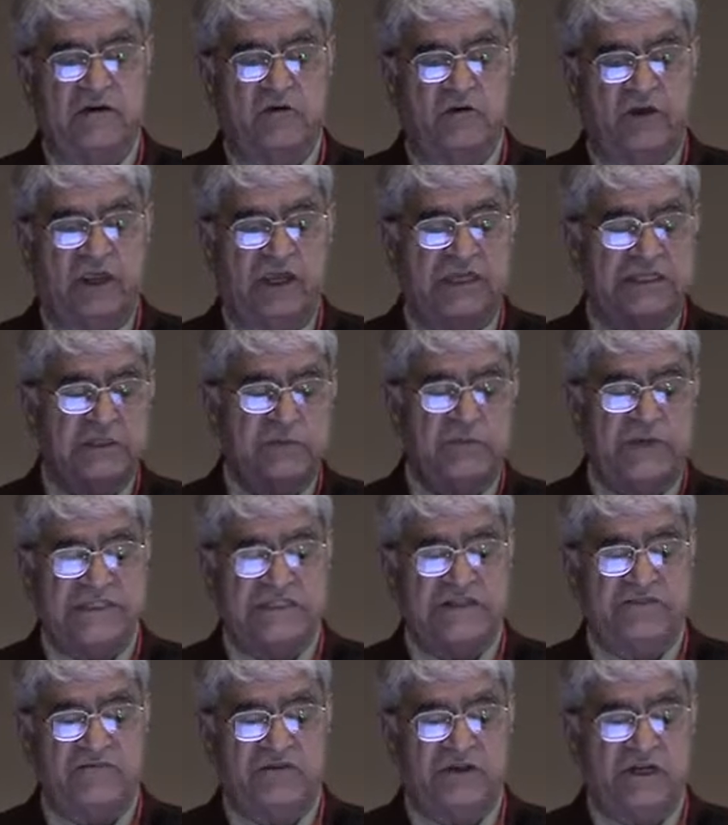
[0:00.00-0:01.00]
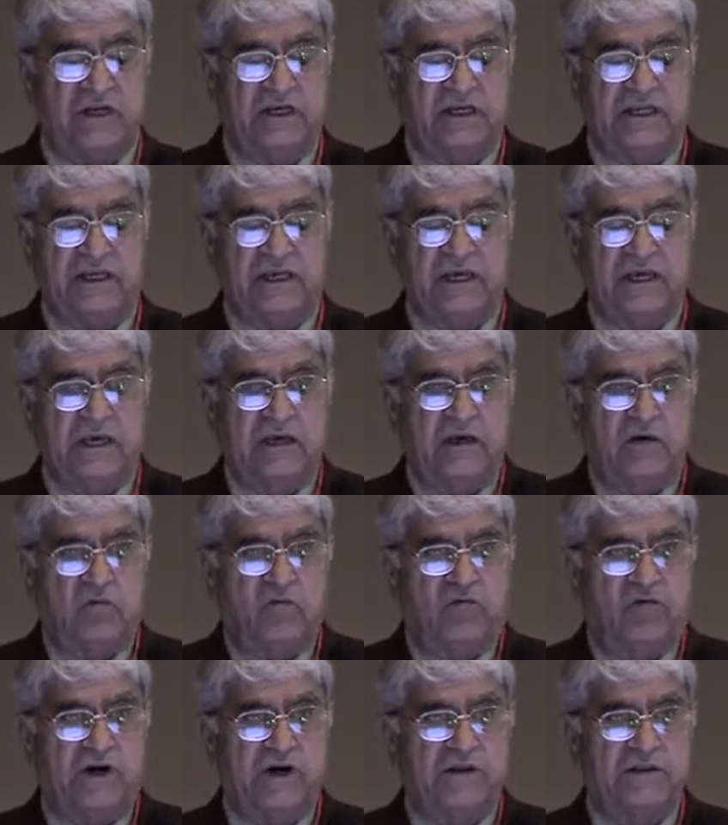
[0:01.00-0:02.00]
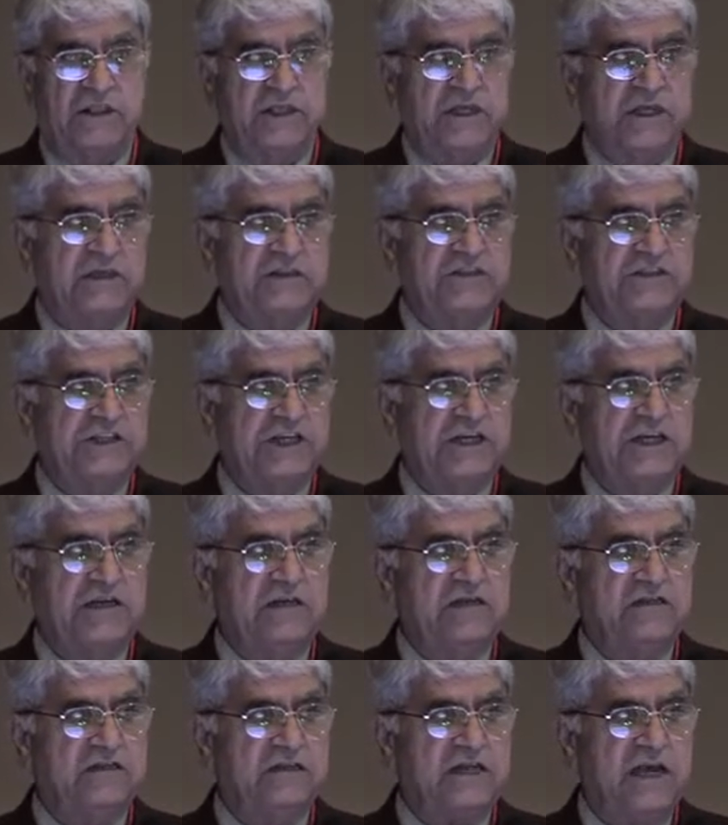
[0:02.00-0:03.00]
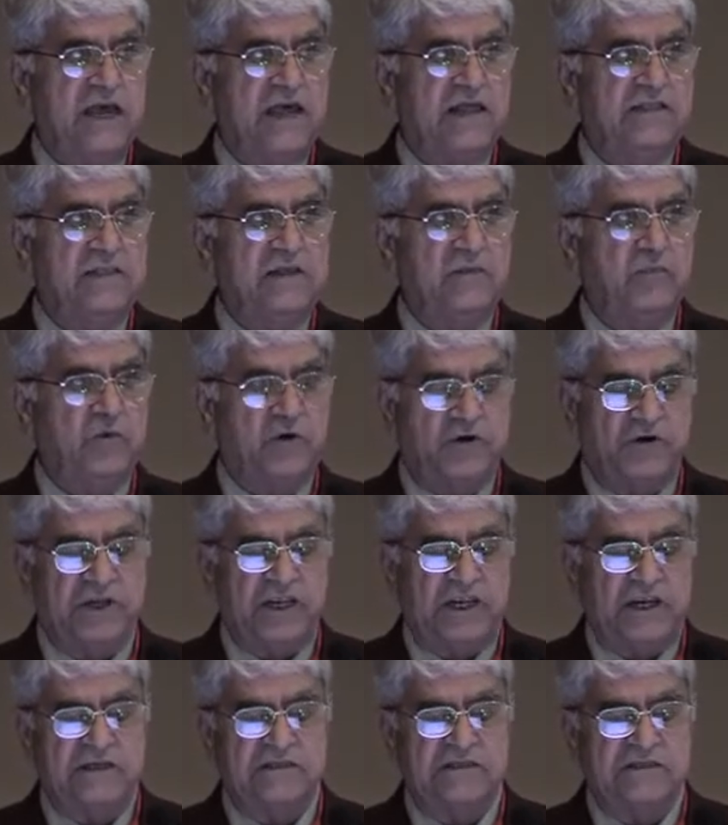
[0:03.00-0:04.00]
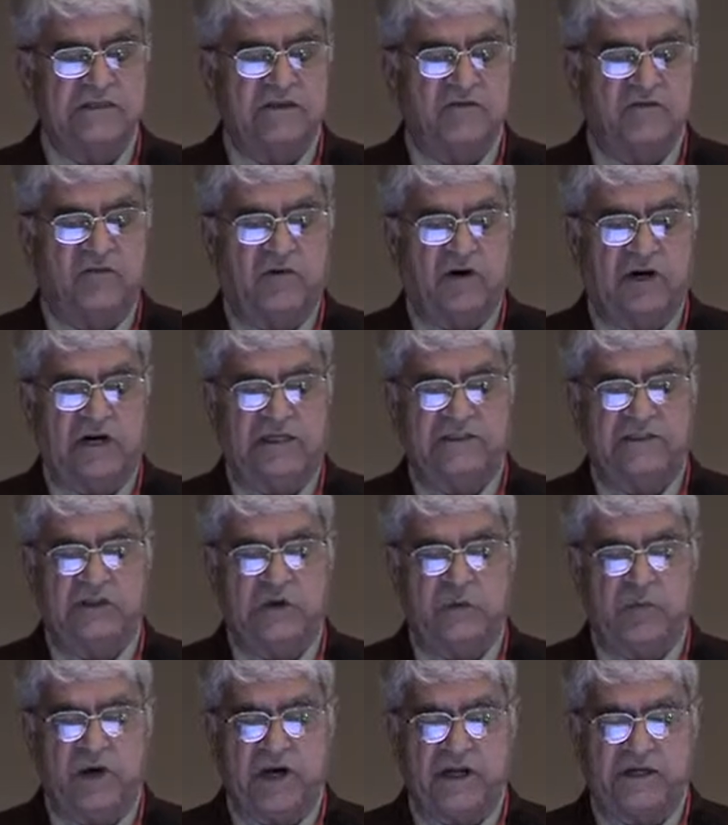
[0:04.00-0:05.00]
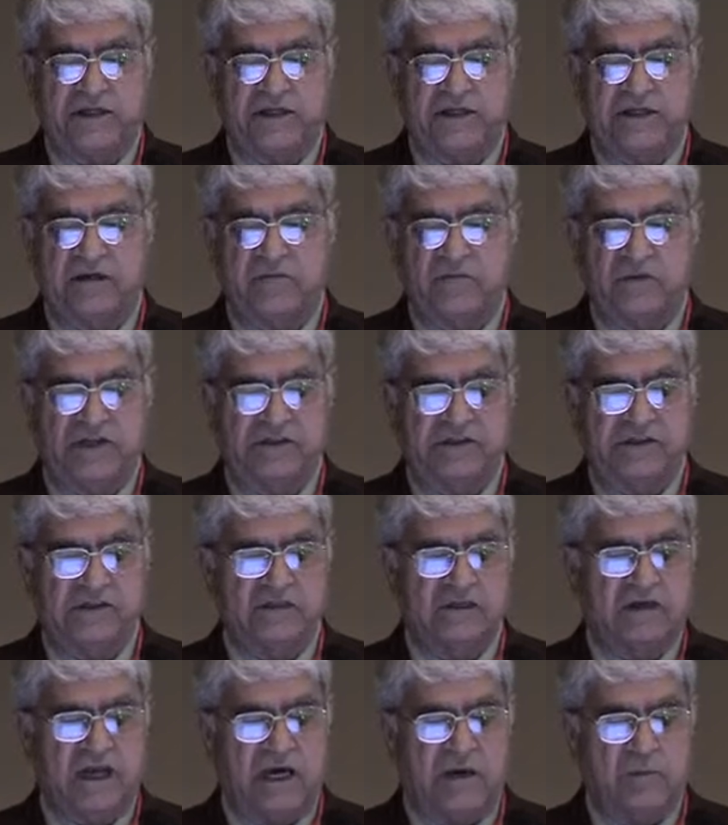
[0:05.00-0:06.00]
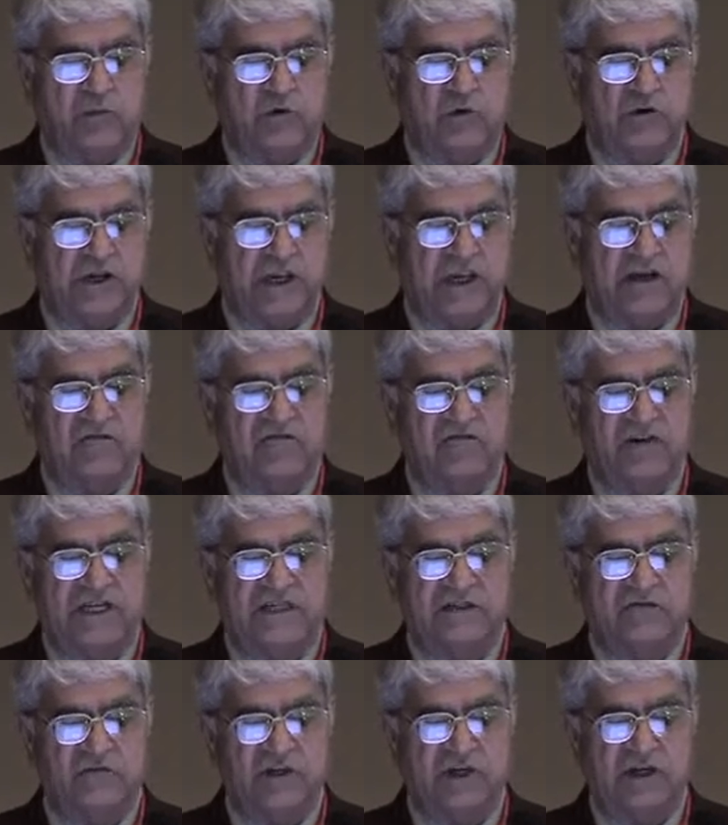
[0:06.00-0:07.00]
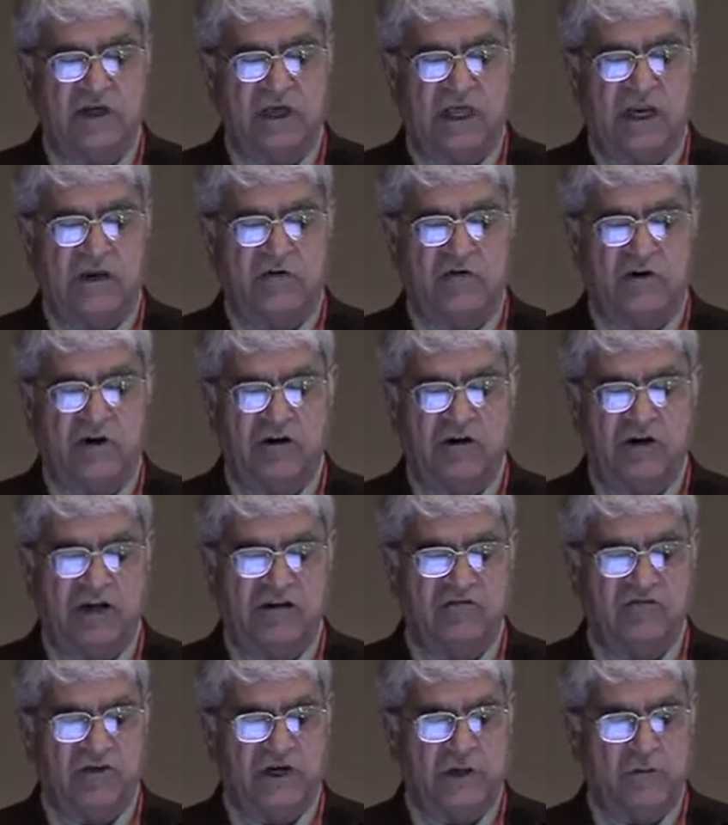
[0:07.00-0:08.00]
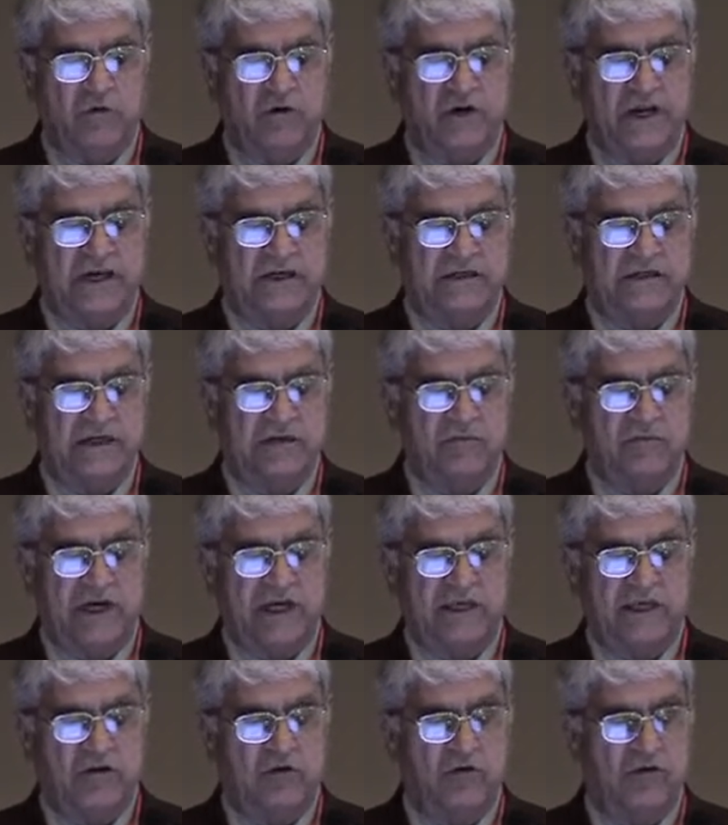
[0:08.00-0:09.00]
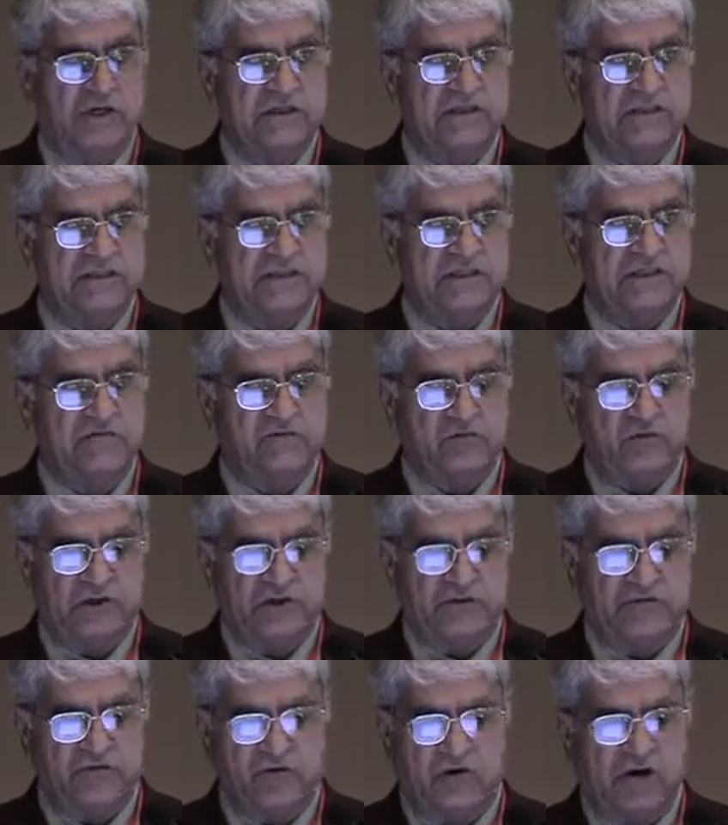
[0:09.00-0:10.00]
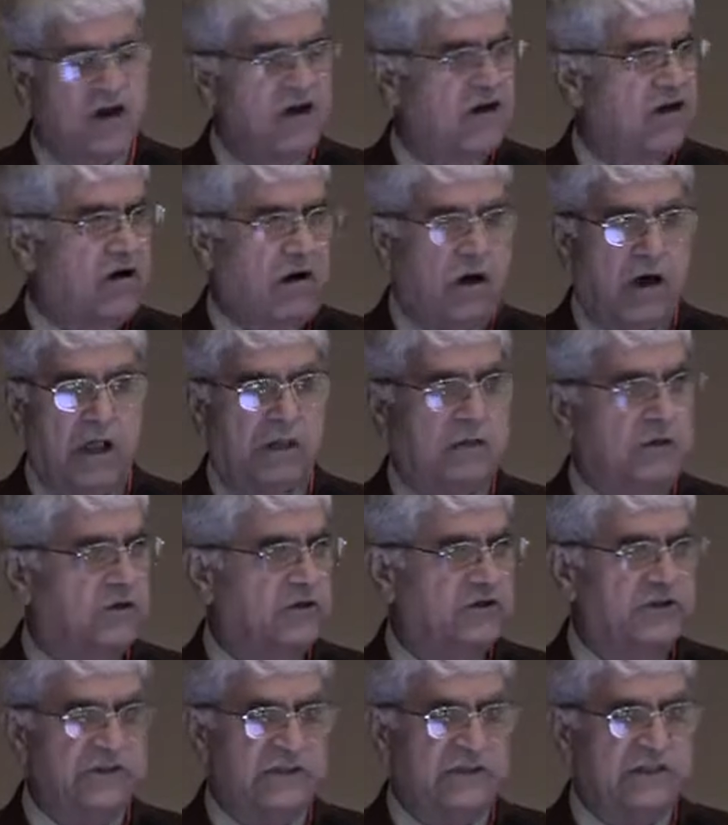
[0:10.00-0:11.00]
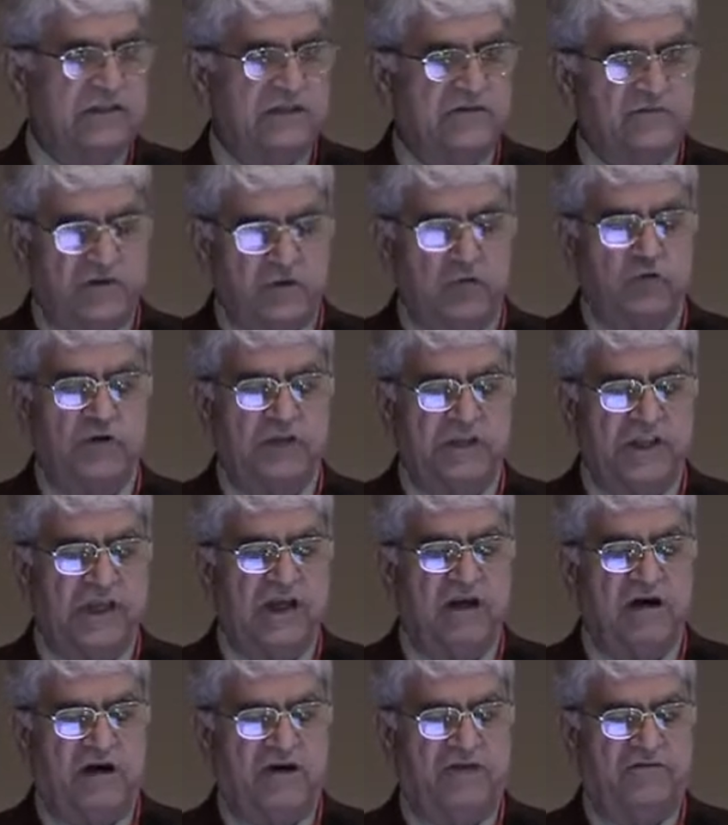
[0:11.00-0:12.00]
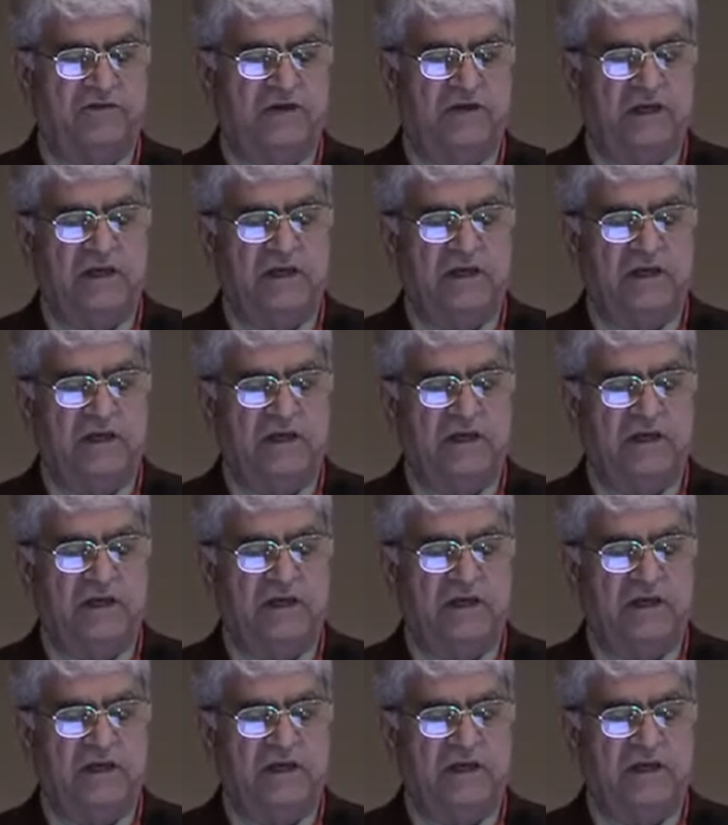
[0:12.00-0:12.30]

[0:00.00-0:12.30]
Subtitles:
looking specifically for the genes and the proteins for osteopontin, matrix GLA protein, fatwin, calgranulin, fibronectin, bicunin, CD44, all those things that we could think of.